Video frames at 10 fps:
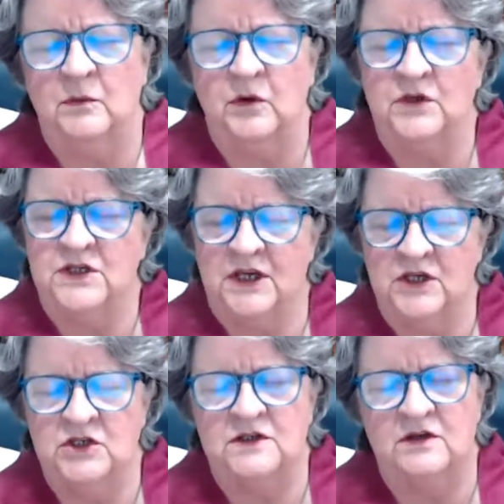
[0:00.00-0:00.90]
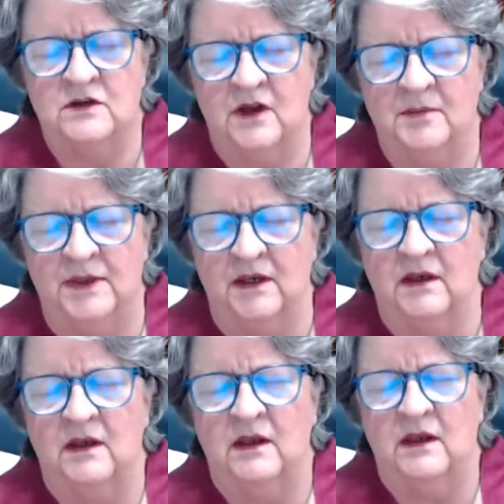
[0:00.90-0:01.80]
the word changes are coming.
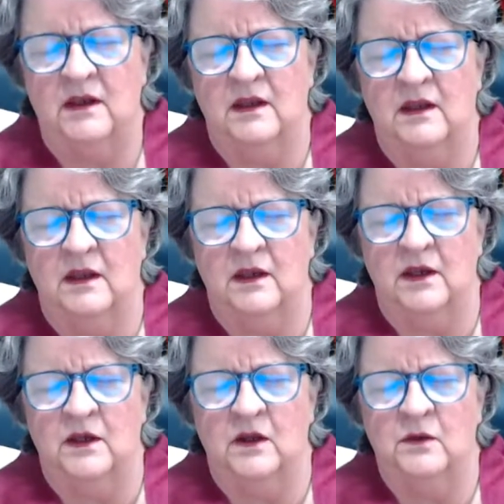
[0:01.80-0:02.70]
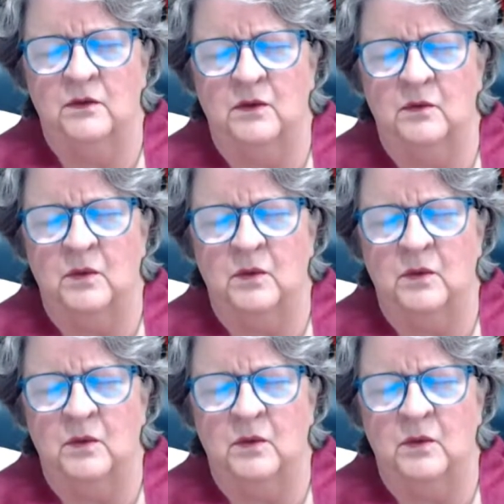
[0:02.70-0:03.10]
You know, the